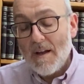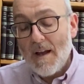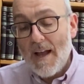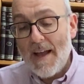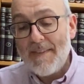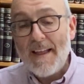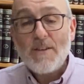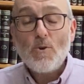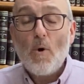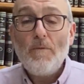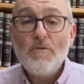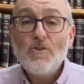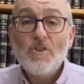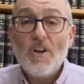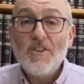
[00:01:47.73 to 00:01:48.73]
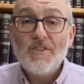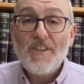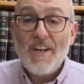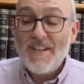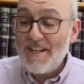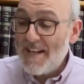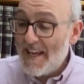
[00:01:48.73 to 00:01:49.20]
And that's often
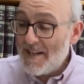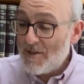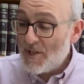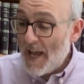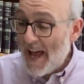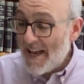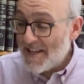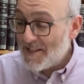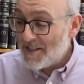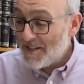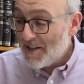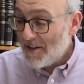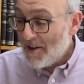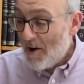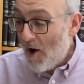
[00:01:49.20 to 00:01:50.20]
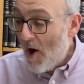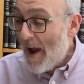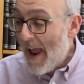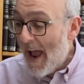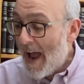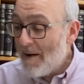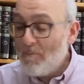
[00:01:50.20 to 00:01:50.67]
translated as,
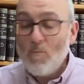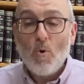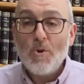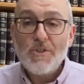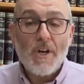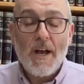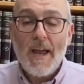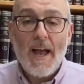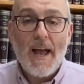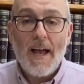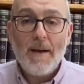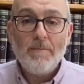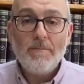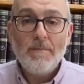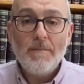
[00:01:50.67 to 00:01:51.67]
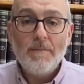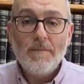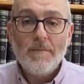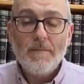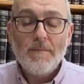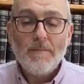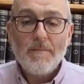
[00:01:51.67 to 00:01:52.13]
I am what I am,
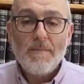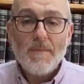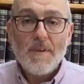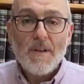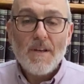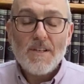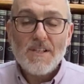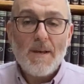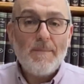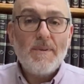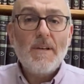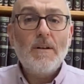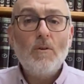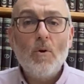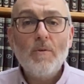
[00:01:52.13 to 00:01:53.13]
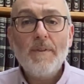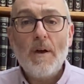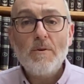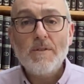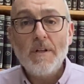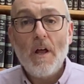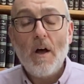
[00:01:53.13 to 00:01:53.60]
something along
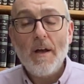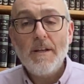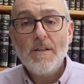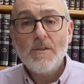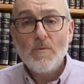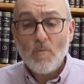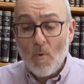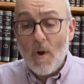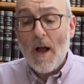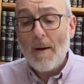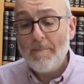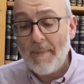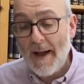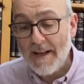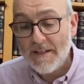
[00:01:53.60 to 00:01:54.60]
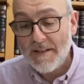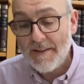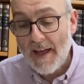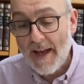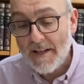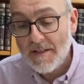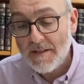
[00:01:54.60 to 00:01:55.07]
those lines. We'll come back to
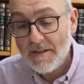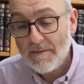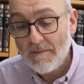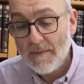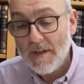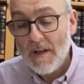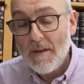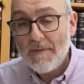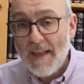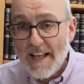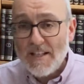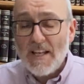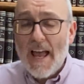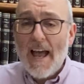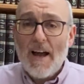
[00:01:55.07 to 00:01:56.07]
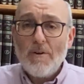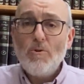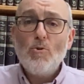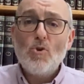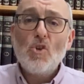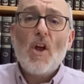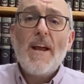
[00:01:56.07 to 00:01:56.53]
that. That's how
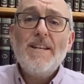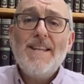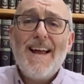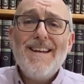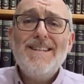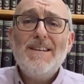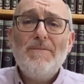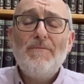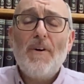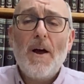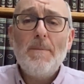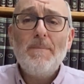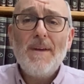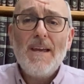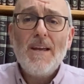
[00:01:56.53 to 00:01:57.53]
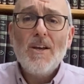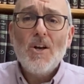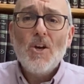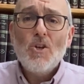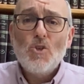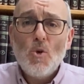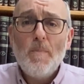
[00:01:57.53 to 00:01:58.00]
you should identify me
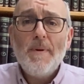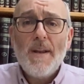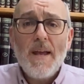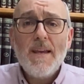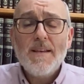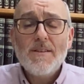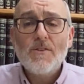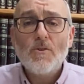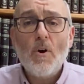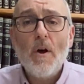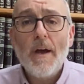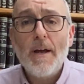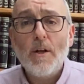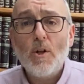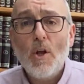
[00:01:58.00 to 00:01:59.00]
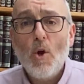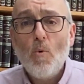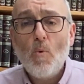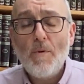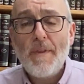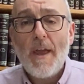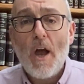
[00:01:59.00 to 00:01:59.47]
to Bnei Yisrael
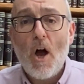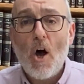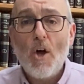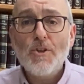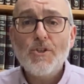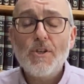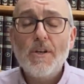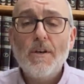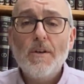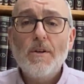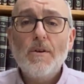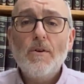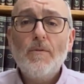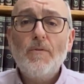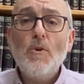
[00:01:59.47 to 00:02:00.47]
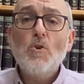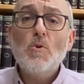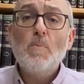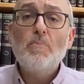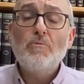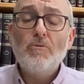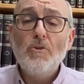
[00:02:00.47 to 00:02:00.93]
when they ask for you to
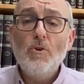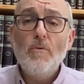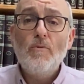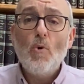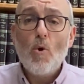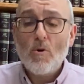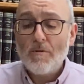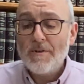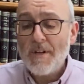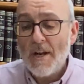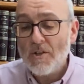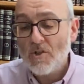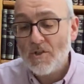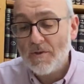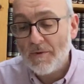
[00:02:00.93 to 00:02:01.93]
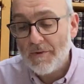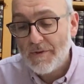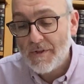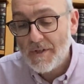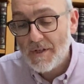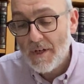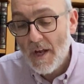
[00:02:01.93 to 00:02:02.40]
prove your
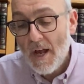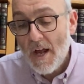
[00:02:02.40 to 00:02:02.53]
credentials.